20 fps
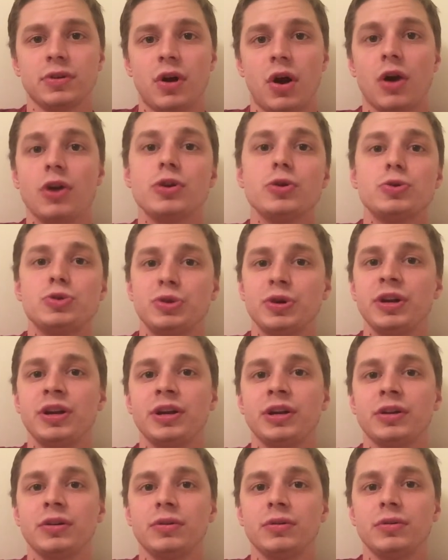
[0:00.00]
Are you
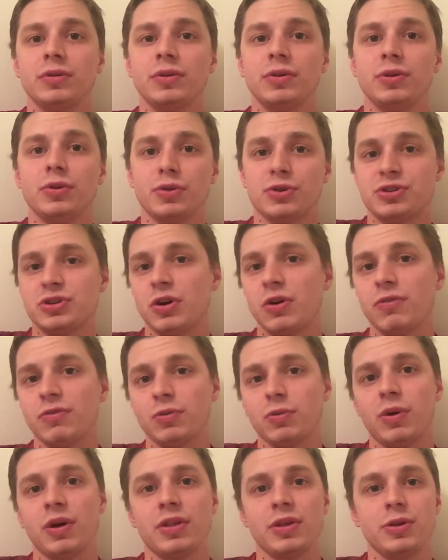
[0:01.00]
treating yourself
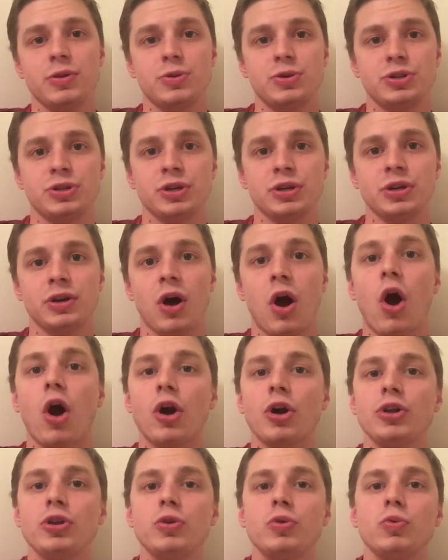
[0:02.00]
the way that you should?
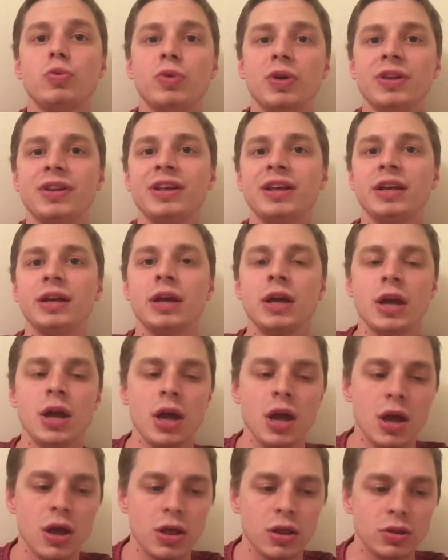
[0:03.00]
Are you really
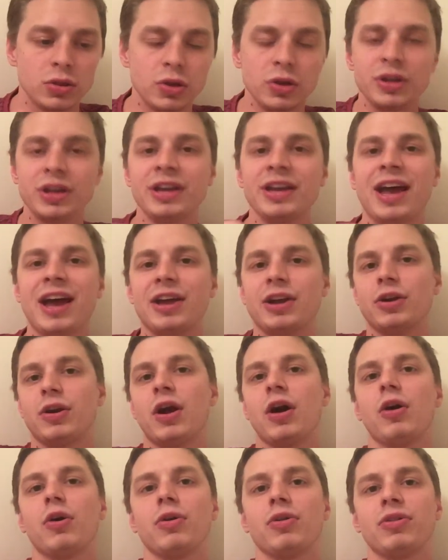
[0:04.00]
looking at your
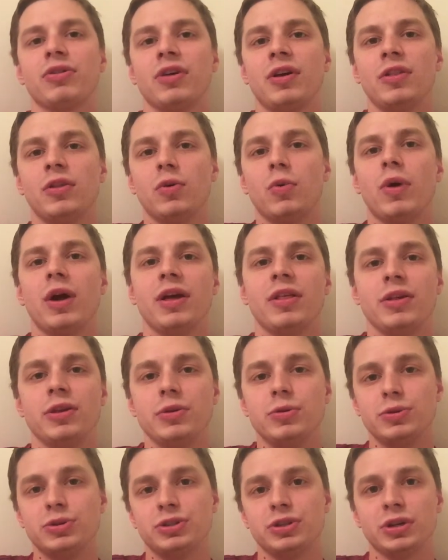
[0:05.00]
health in the way that
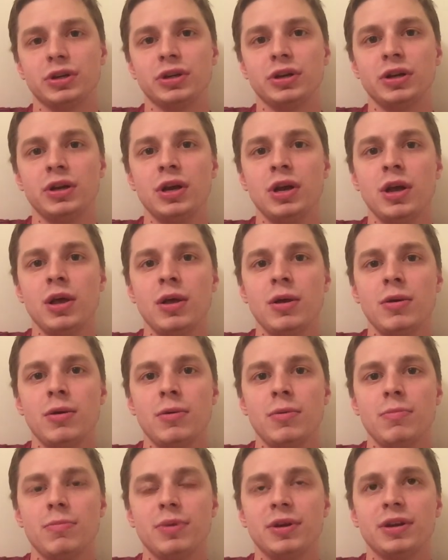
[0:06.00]
you should?
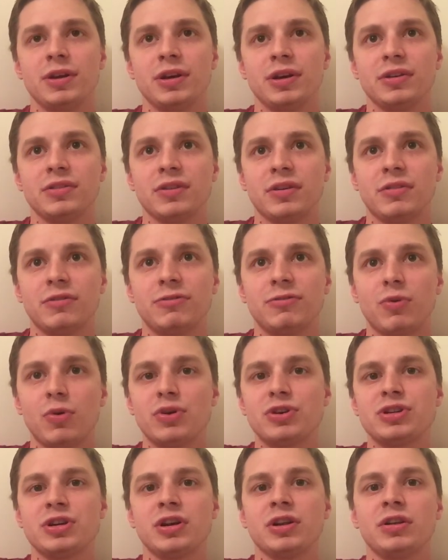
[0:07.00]
Because
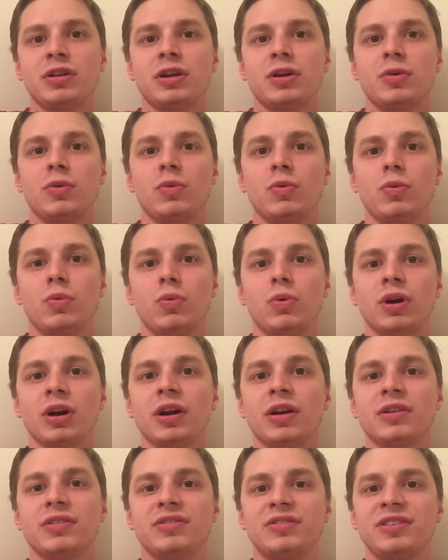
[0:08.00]
unfortunately, we're
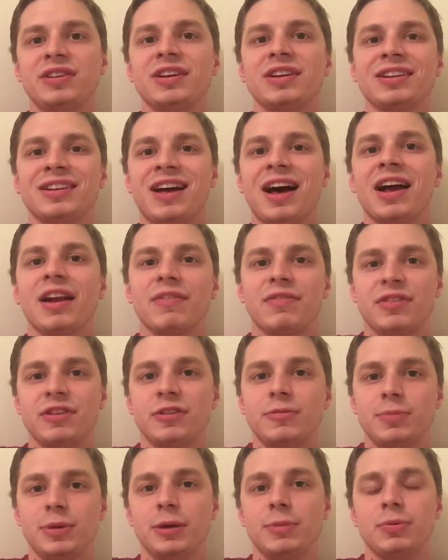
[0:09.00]
gonna see a lot of
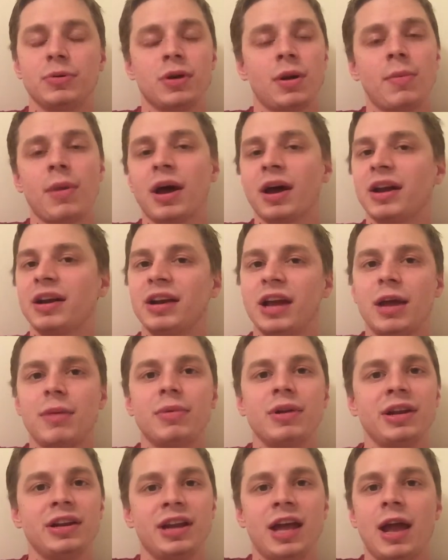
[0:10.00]
these people, and I'm not gonna name
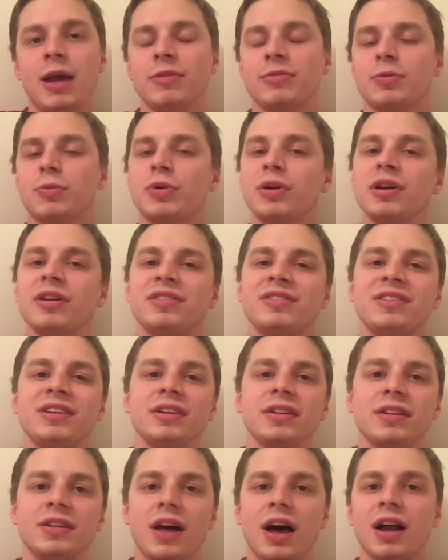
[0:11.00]
any names, but we're gonna see
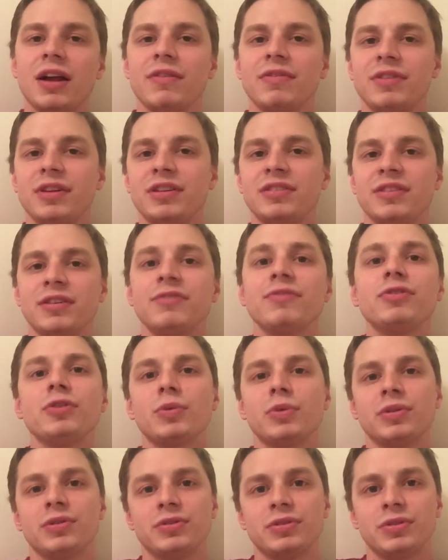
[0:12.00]
a lot of these
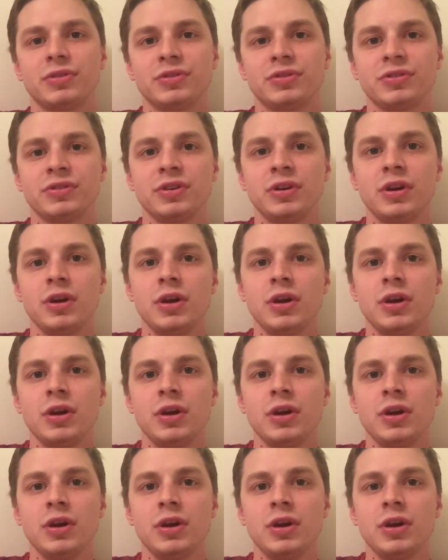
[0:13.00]
influencers